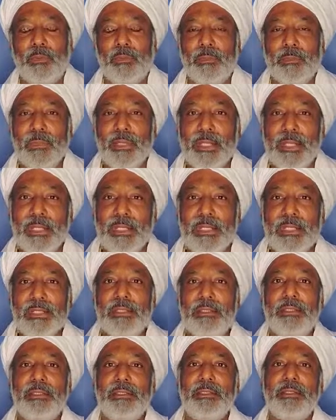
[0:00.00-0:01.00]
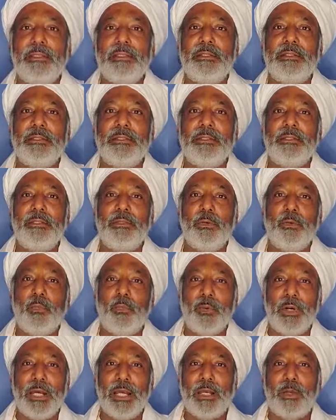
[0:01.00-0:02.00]
needs to
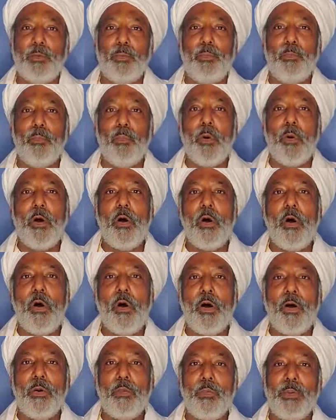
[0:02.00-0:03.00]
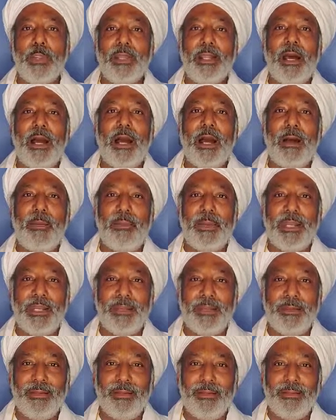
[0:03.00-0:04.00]
work more with
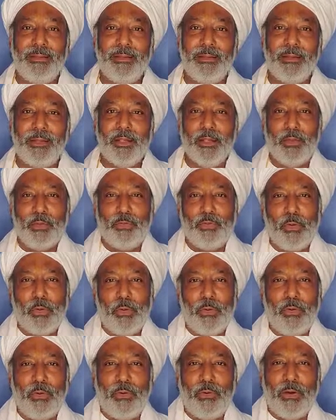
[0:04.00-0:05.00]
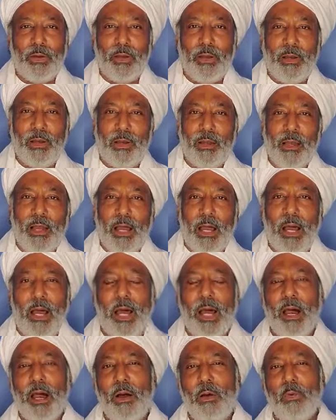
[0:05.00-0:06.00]
harmony. So,
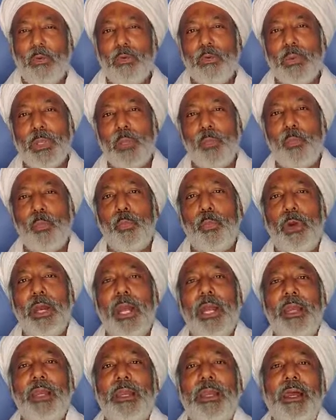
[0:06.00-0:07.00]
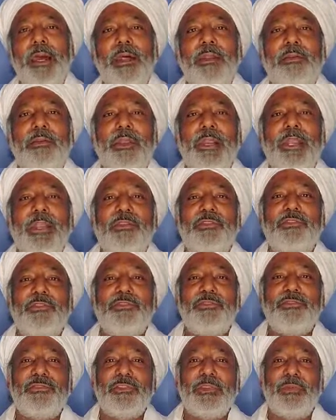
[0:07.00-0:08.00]
how do we work our
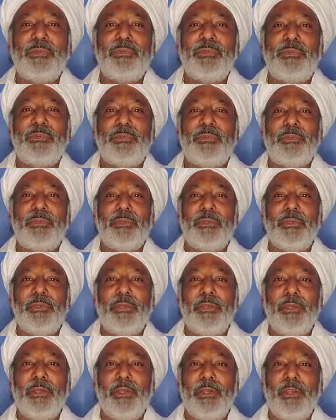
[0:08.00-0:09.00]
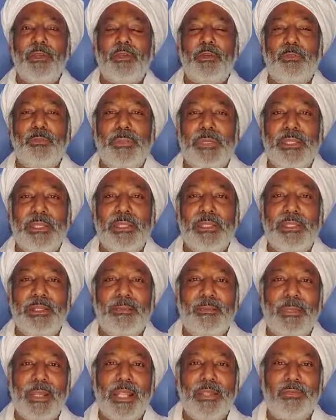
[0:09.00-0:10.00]
relationships to be the
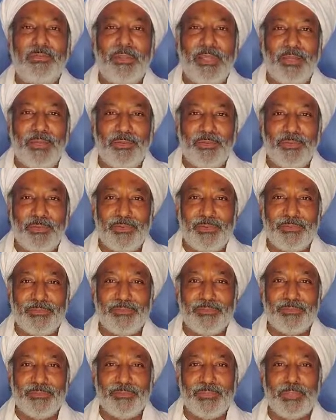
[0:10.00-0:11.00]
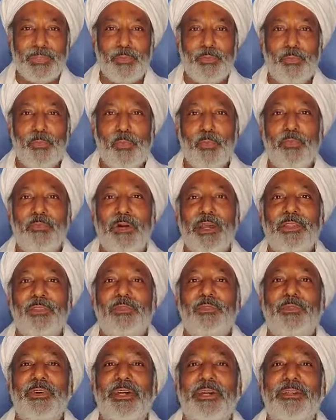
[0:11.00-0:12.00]
blessings to move us
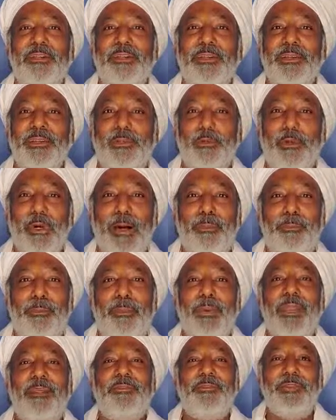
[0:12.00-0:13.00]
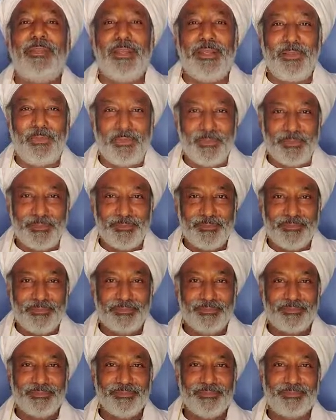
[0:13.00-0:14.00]
further, to uplift us,
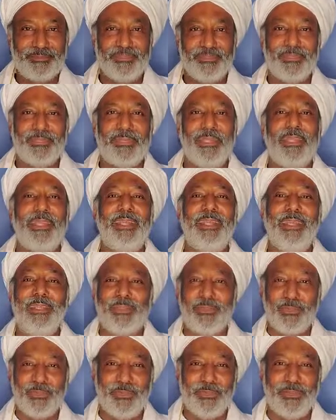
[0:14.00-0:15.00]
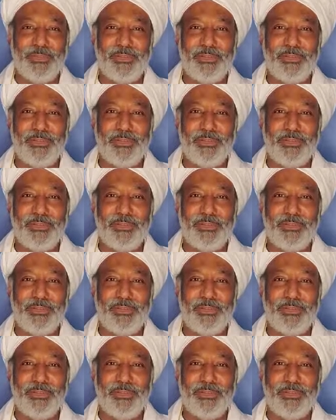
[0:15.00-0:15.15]
is